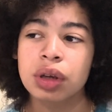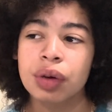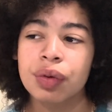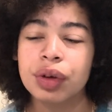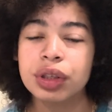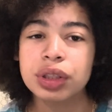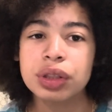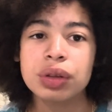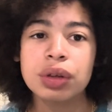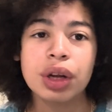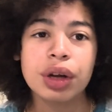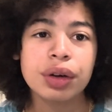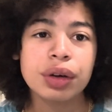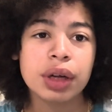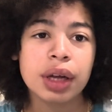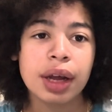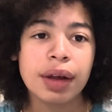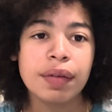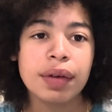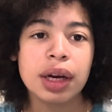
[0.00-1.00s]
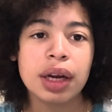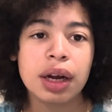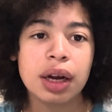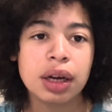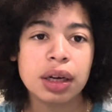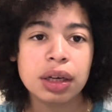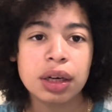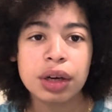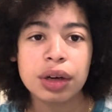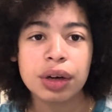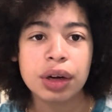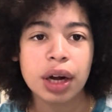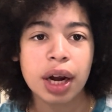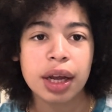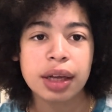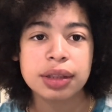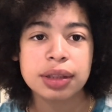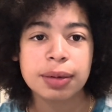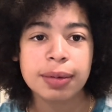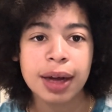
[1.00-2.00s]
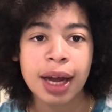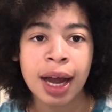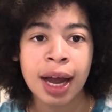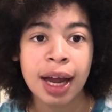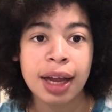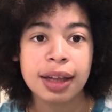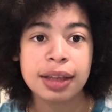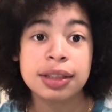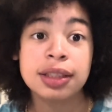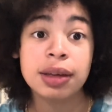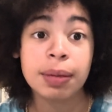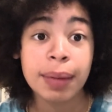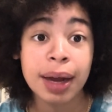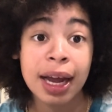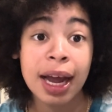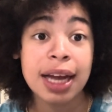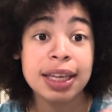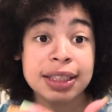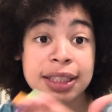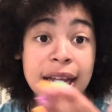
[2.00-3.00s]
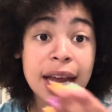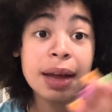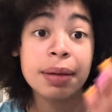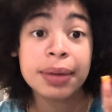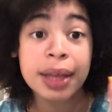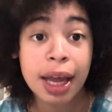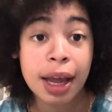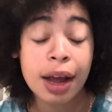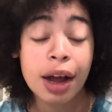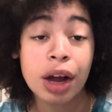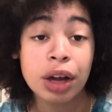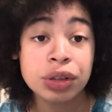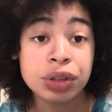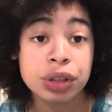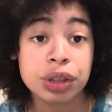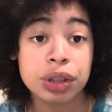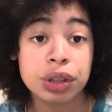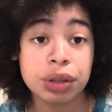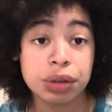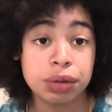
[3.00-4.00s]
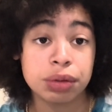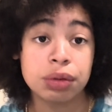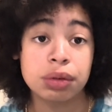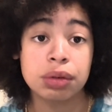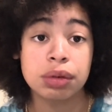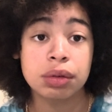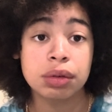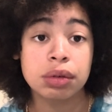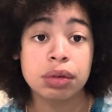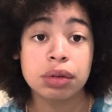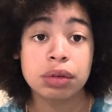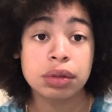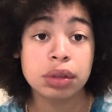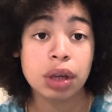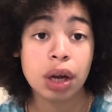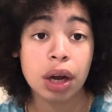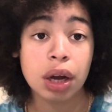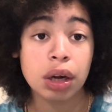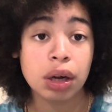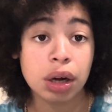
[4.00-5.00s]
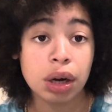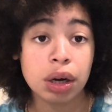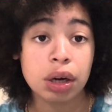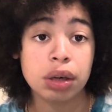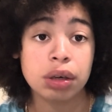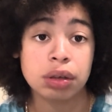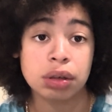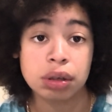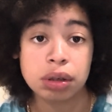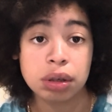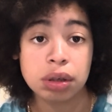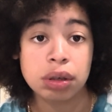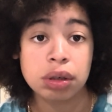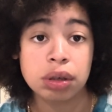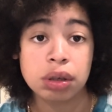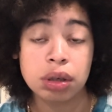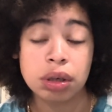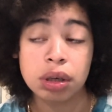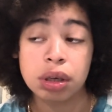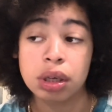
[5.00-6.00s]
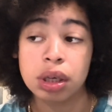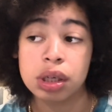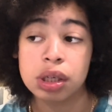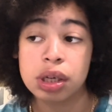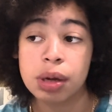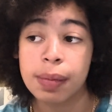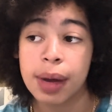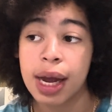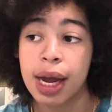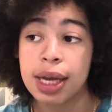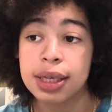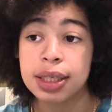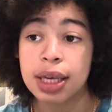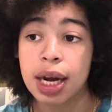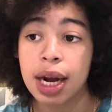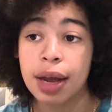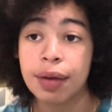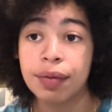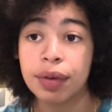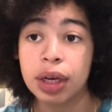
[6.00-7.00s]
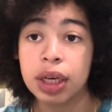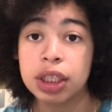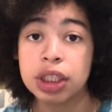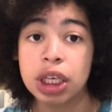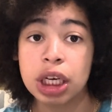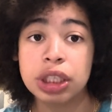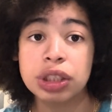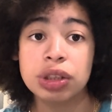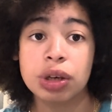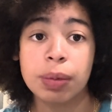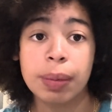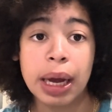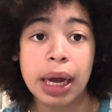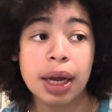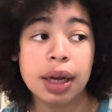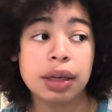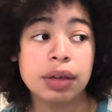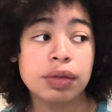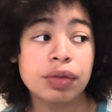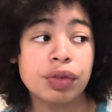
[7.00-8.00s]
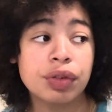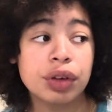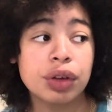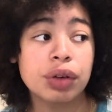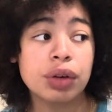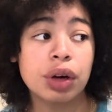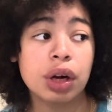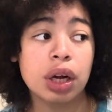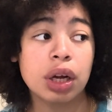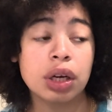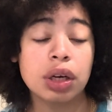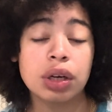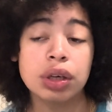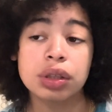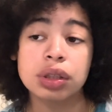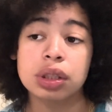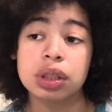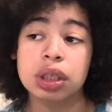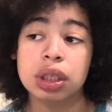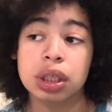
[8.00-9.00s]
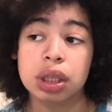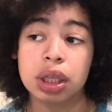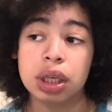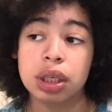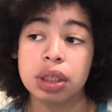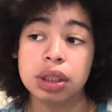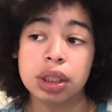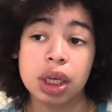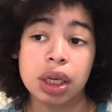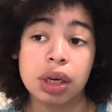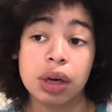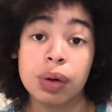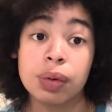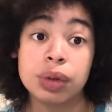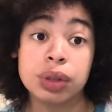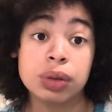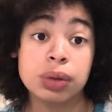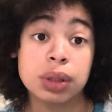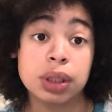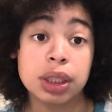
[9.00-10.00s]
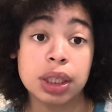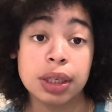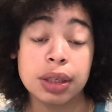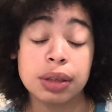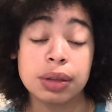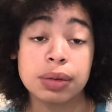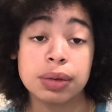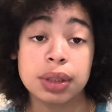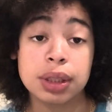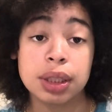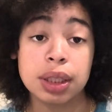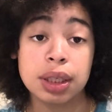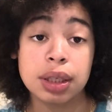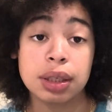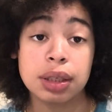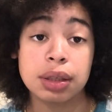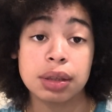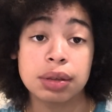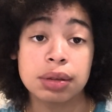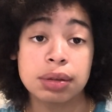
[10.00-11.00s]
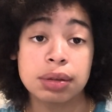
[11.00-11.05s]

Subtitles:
learn, you can't really unlearn. Like somebody has to MK Ultra you to unlearn. Somebody has to like really change your mind for you to unlearn certain things. Like no, once you see it, you see it.